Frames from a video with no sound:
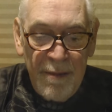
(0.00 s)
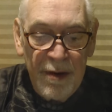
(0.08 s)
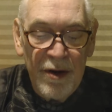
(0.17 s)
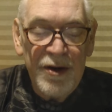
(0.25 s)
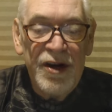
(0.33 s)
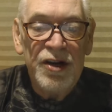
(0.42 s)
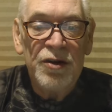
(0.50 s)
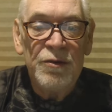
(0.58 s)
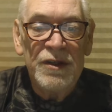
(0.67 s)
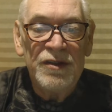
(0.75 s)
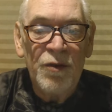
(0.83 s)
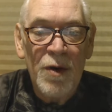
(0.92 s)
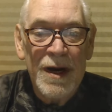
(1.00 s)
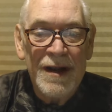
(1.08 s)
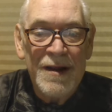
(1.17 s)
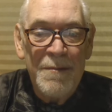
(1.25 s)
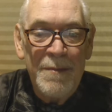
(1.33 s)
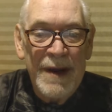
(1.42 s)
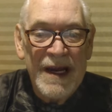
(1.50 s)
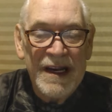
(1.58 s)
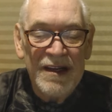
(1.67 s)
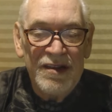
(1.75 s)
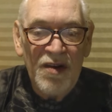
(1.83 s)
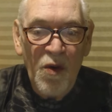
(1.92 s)
Purdue was one of the
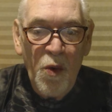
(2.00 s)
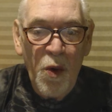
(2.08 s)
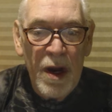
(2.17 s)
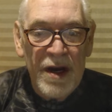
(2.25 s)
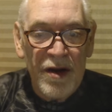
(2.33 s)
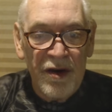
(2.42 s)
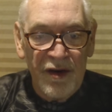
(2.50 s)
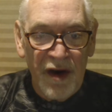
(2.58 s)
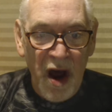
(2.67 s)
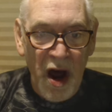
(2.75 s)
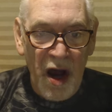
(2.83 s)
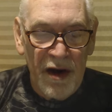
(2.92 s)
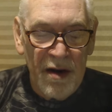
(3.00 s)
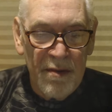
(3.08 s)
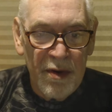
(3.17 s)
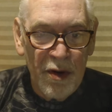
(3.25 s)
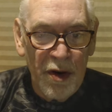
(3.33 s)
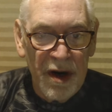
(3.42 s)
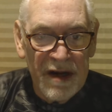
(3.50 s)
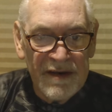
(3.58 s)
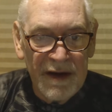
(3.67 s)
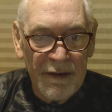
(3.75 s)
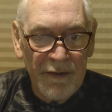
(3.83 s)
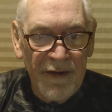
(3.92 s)
biggest winners on the board as
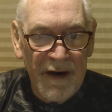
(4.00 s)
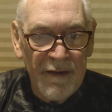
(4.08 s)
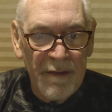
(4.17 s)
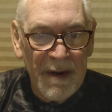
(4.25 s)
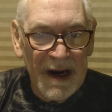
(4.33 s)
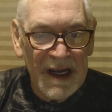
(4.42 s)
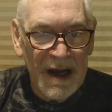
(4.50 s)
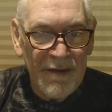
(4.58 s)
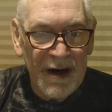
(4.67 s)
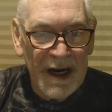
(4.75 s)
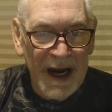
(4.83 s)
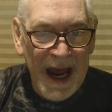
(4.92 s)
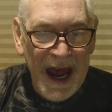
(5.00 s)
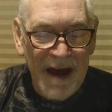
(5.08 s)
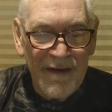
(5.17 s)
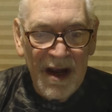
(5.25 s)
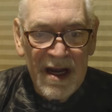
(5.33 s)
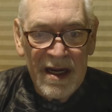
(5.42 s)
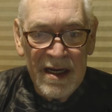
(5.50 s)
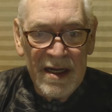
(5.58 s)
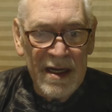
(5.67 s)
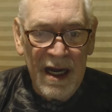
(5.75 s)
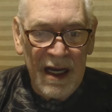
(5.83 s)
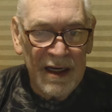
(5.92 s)
they were favored by 11.5
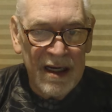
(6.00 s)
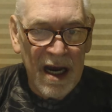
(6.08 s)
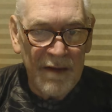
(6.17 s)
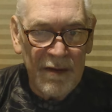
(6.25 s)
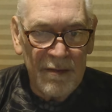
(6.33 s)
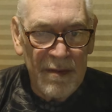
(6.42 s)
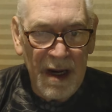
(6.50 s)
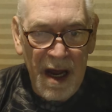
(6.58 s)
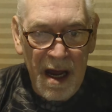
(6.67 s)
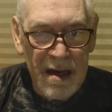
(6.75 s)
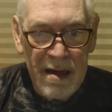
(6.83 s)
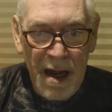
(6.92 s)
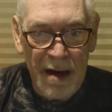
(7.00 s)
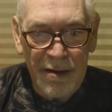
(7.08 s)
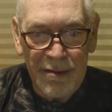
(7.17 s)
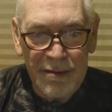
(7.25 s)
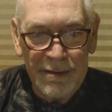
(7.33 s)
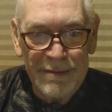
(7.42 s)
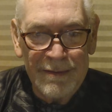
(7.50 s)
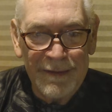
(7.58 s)
and covered by, I don't know,